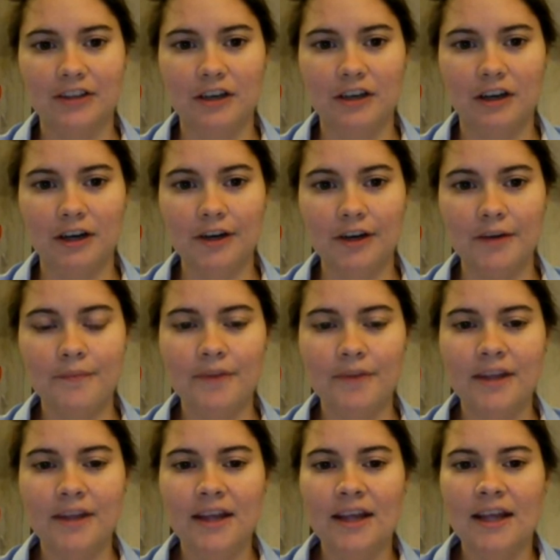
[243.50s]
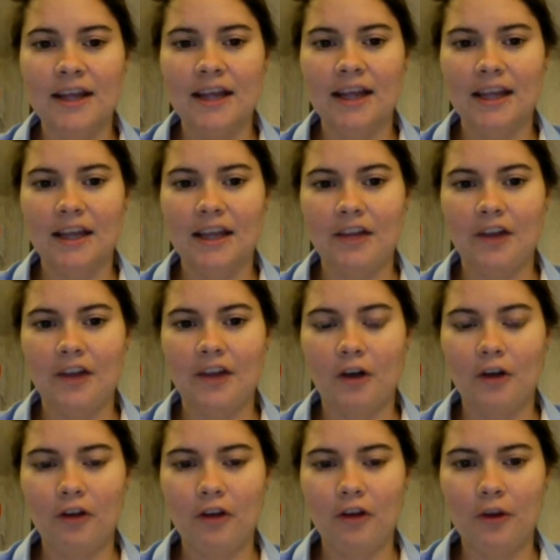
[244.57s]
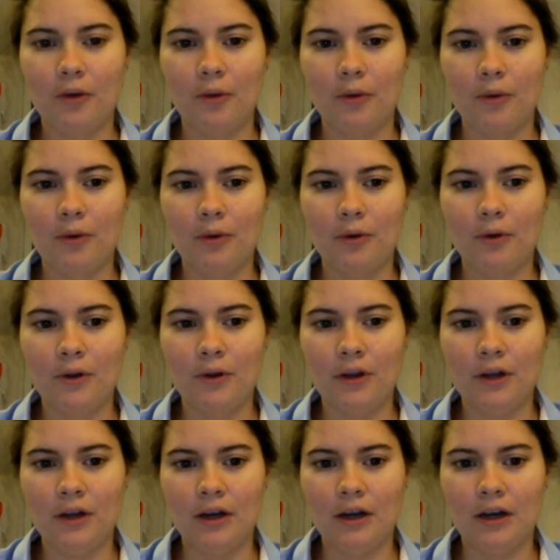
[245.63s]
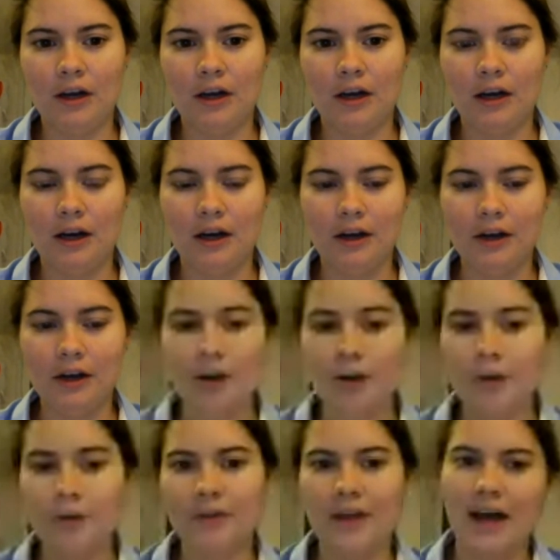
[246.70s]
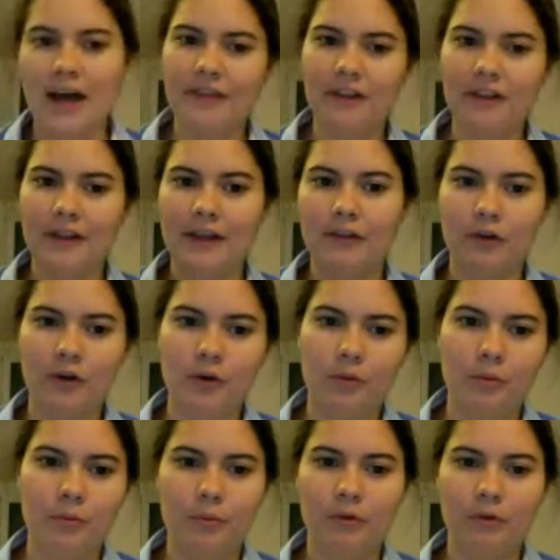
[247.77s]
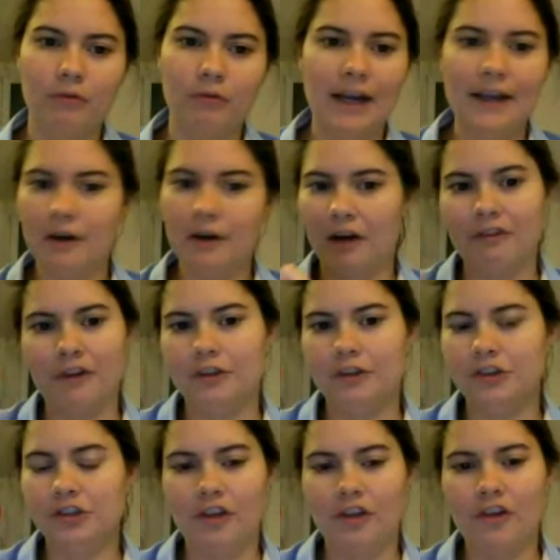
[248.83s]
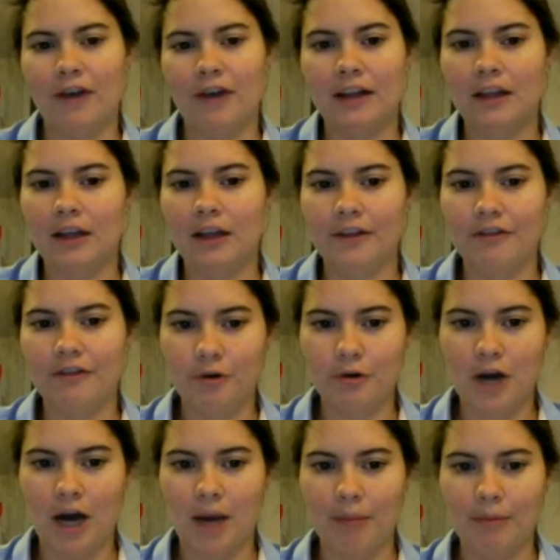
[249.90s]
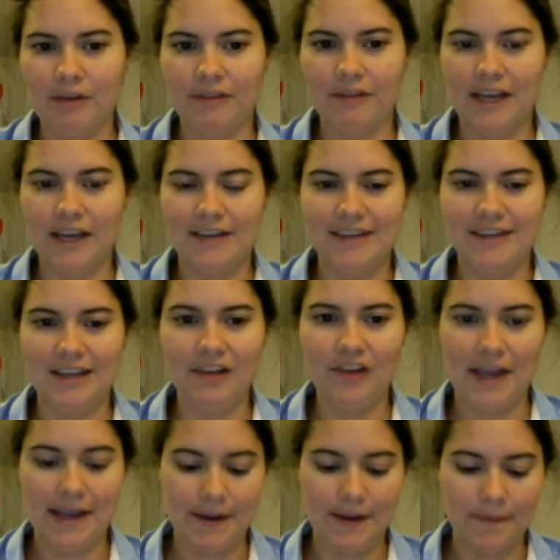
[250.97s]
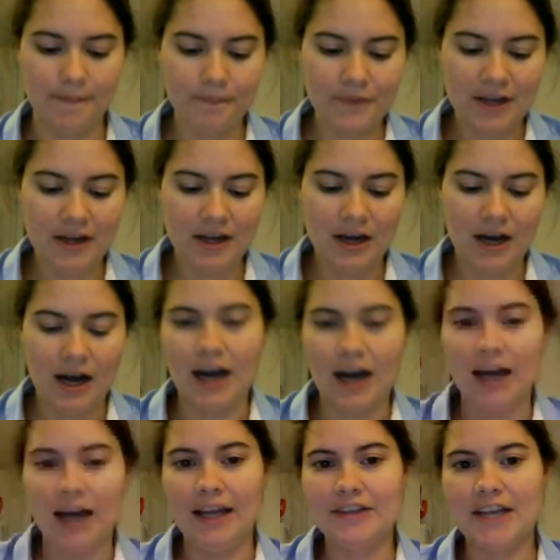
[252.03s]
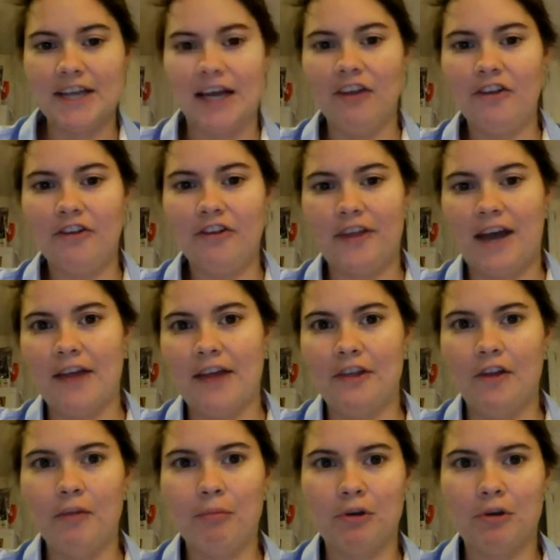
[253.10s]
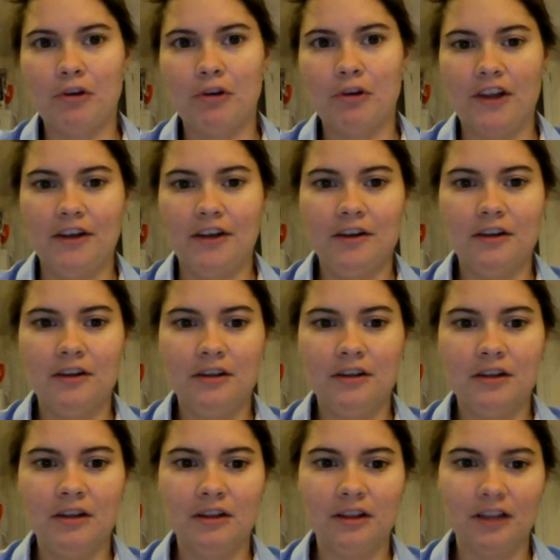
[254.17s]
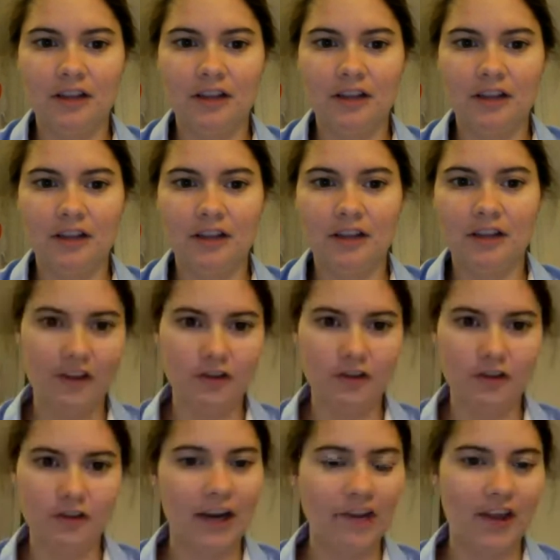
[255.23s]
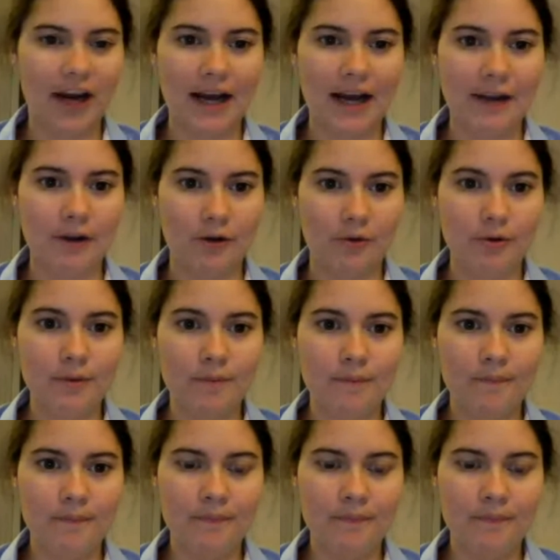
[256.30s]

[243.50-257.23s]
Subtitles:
card. It is also a note that the landlord will write, often just directly on the photocopy of the ID, saying, I attest that this person lives at this address that I own.